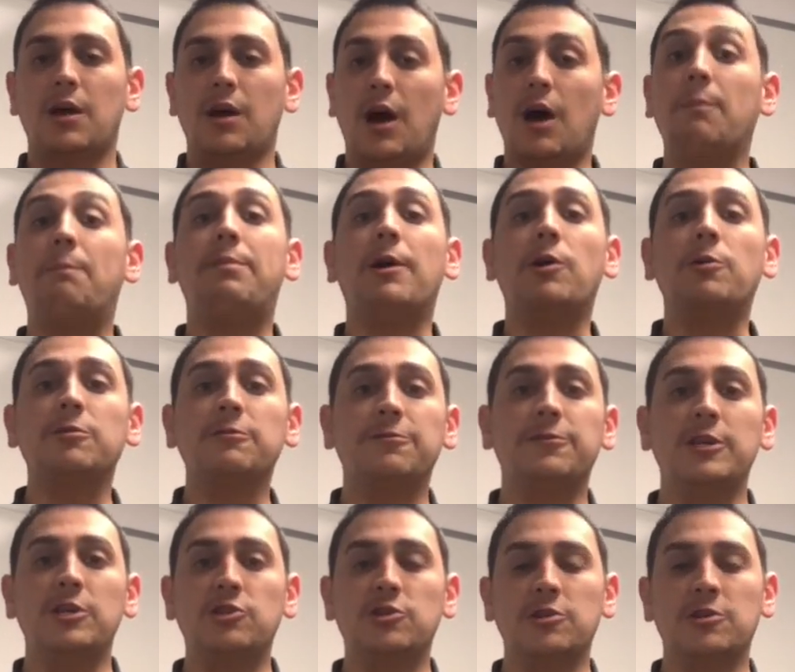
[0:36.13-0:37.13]
a bone
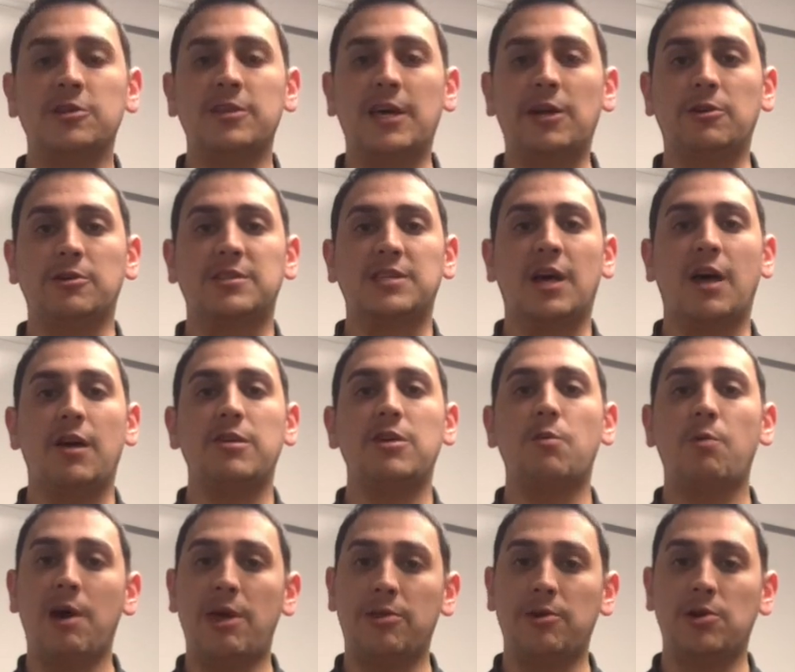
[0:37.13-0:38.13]
feature that'll tell you
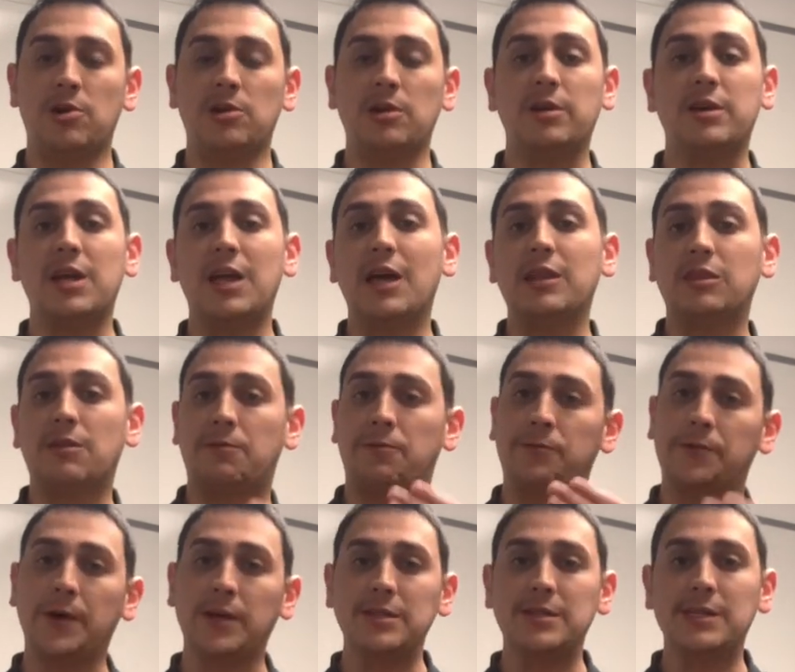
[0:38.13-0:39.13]
whether you're looking at the
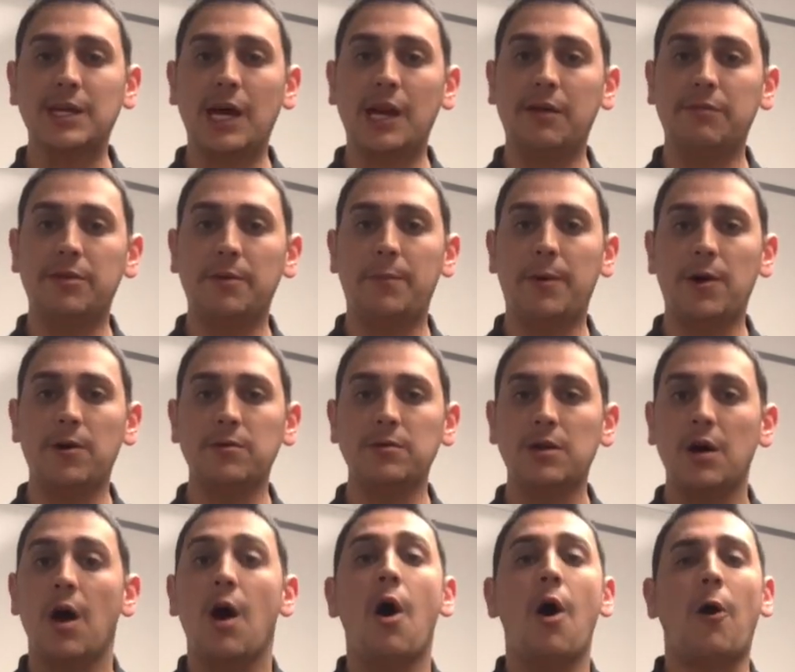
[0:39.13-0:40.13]
front side of the
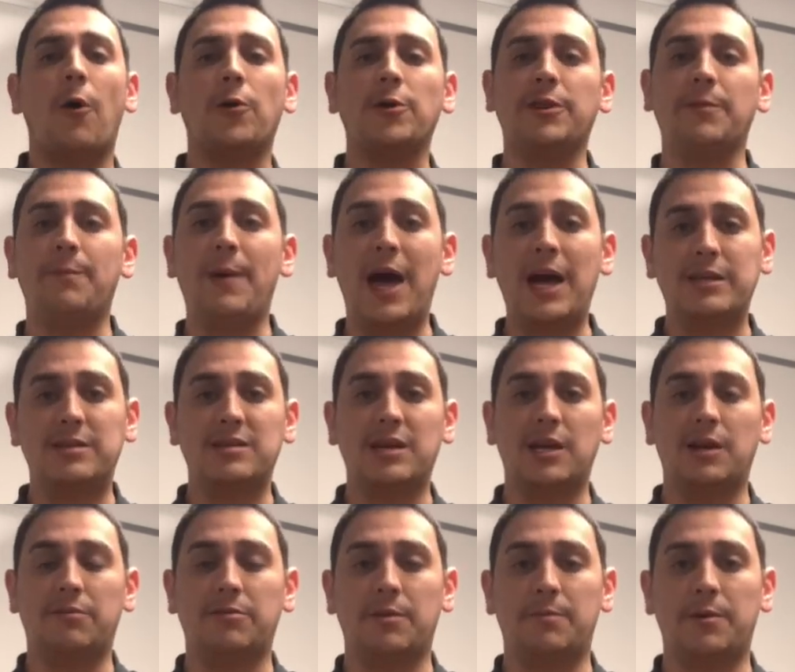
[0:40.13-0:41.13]
bone or the back
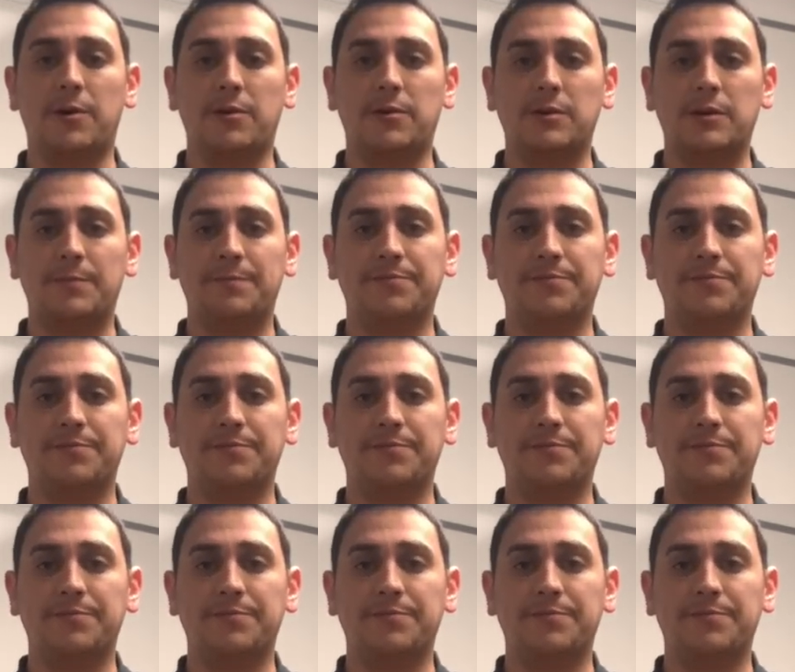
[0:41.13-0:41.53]
side of the bone.